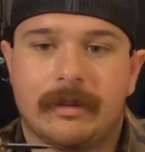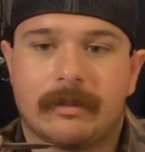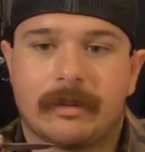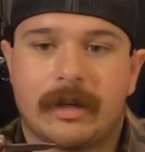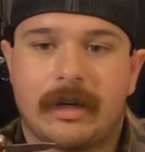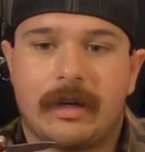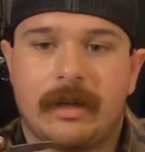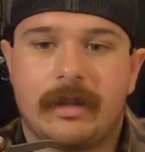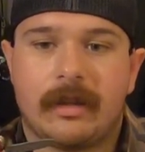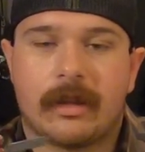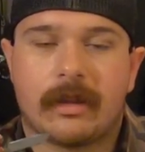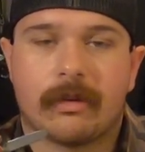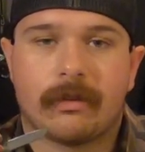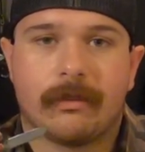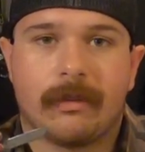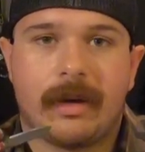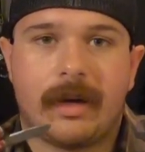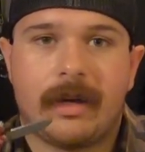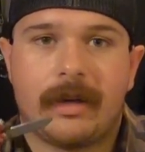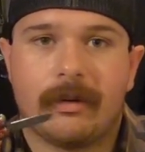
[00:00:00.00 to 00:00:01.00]
Cutting
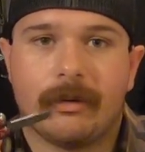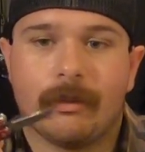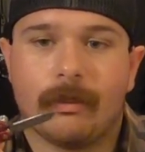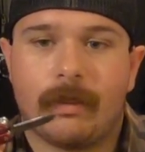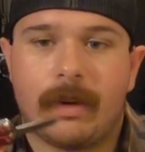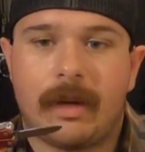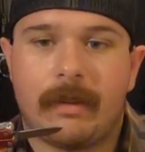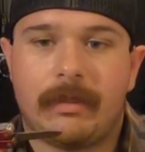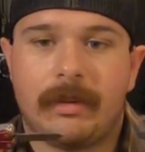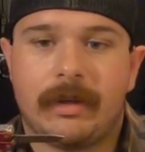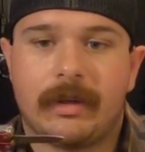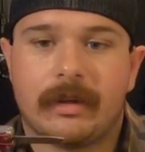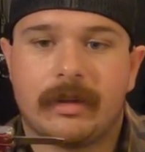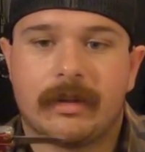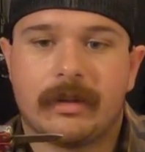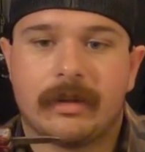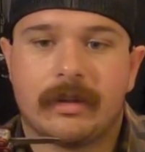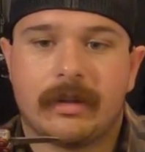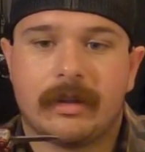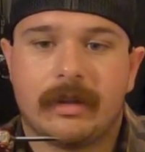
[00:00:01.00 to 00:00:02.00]
thread or webbing,
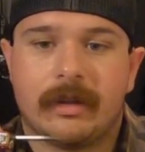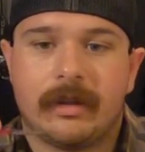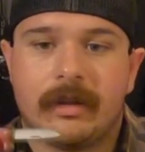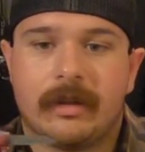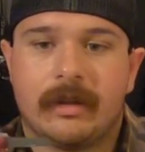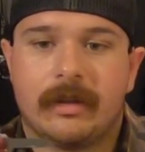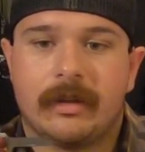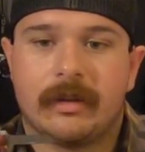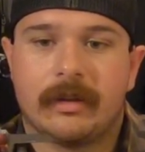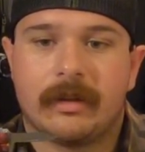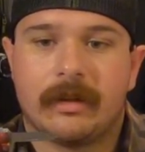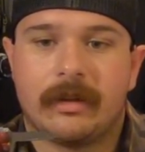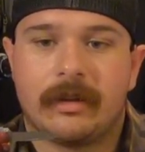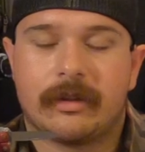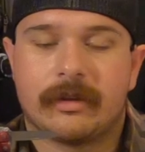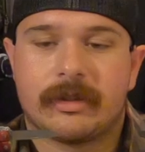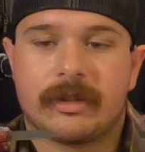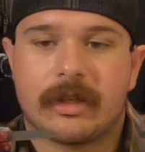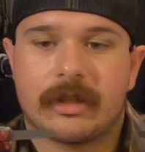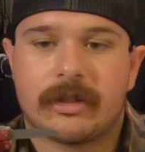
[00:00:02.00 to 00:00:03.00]

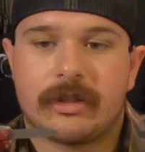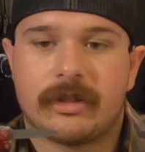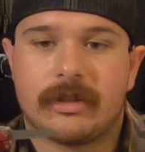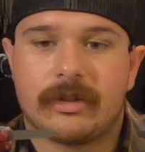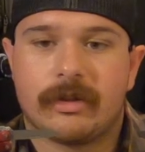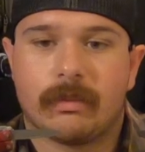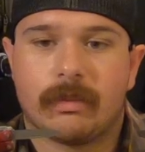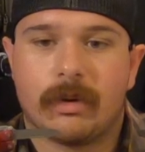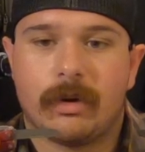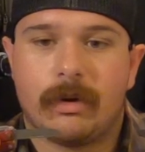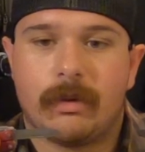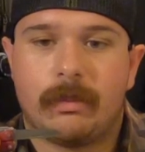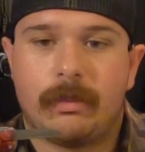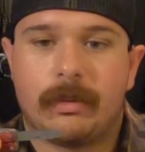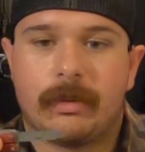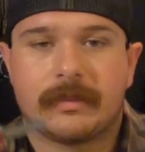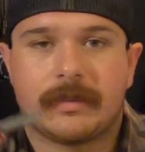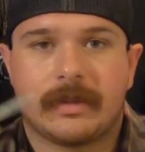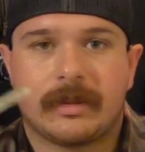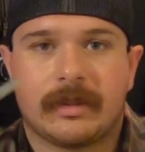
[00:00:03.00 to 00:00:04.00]
little sections of rope.
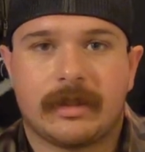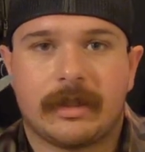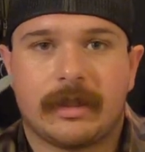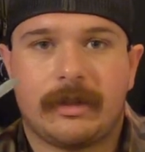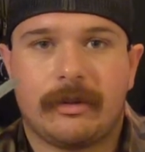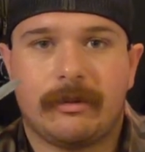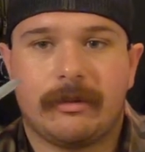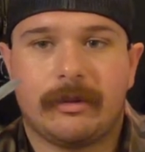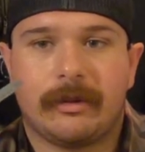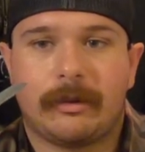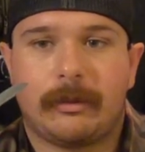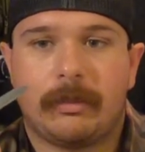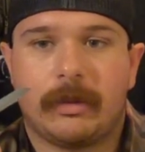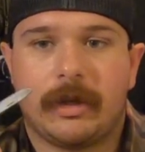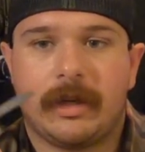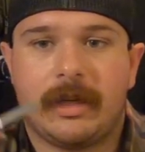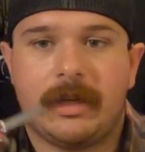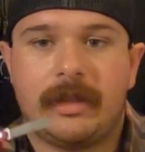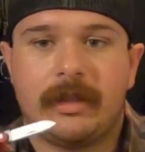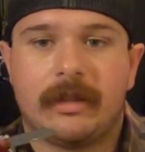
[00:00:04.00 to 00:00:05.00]
It's a cute little
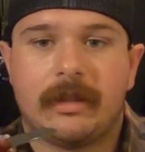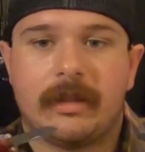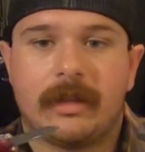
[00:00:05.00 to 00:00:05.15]
blade.